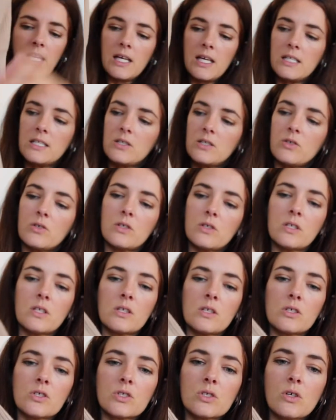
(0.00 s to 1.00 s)
and on
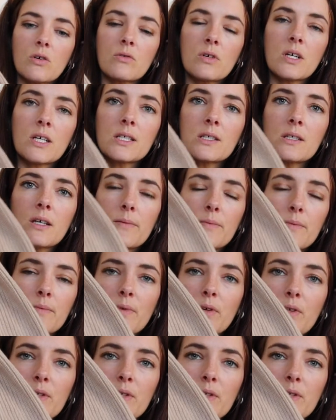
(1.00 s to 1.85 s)
the shoulder, uh,